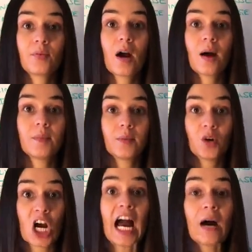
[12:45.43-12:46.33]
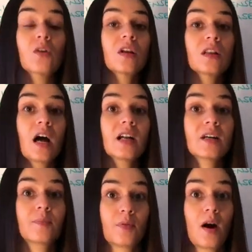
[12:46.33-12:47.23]
problem or an
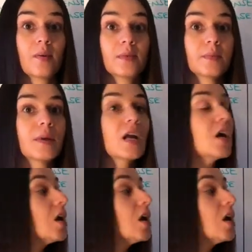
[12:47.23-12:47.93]
alkalotic problem.